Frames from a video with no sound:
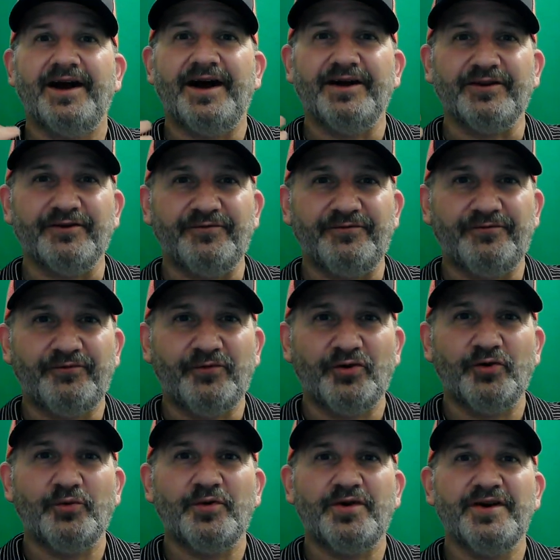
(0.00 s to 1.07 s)
I look
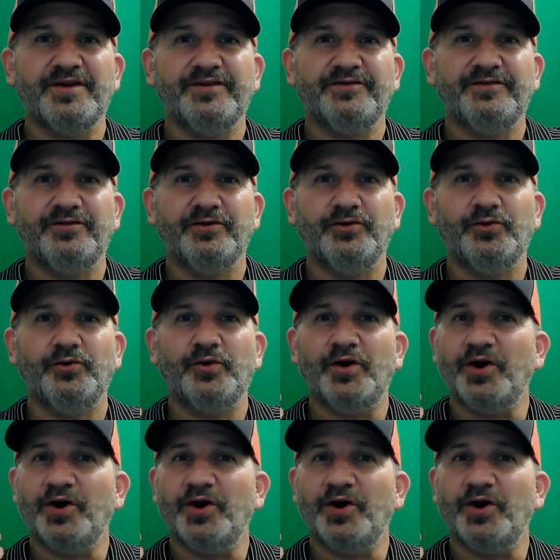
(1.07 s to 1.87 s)
forward to